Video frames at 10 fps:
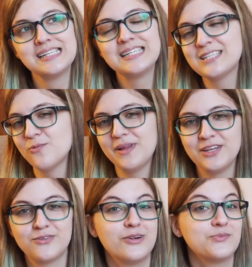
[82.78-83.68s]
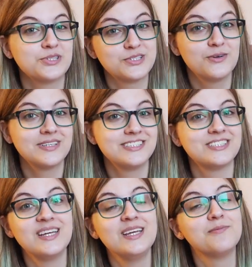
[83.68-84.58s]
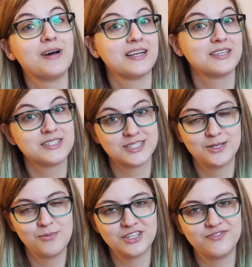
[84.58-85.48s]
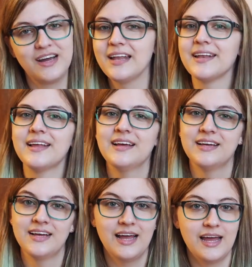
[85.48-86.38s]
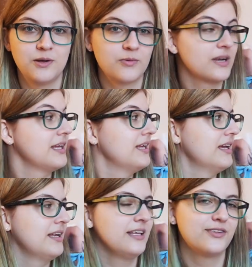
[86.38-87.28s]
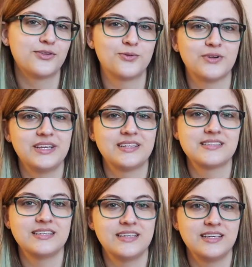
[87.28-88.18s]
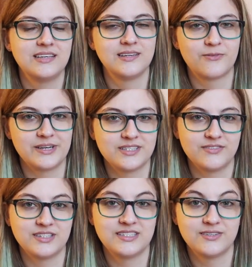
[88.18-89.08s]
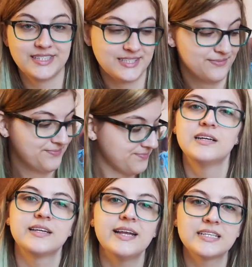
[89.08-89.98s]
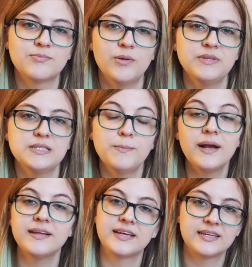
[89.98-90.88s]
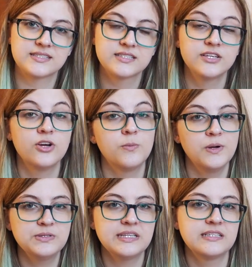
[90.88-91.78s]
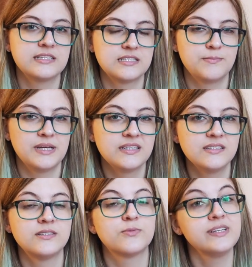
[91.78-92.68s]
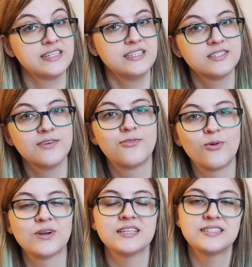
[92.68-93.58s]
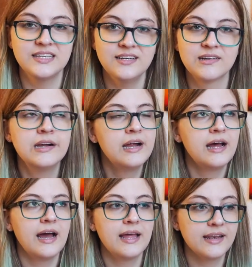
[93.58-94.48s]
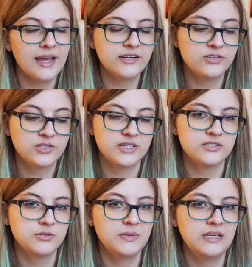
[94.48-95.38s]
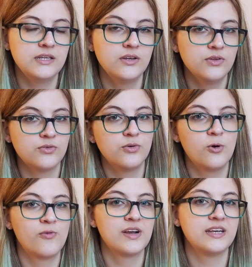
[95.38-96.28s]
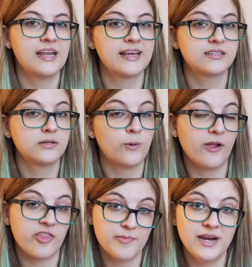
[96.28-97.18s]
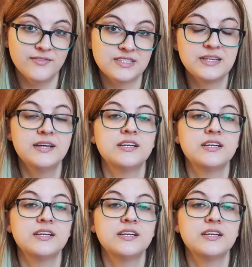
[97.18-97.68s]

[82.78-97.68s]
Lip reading: so many tropes, so cliche but so much fun. I really need to read the rest of the series. The next prompt is Party Guests, your most anticipated release for this year, and I took that to mean over the next 12 months.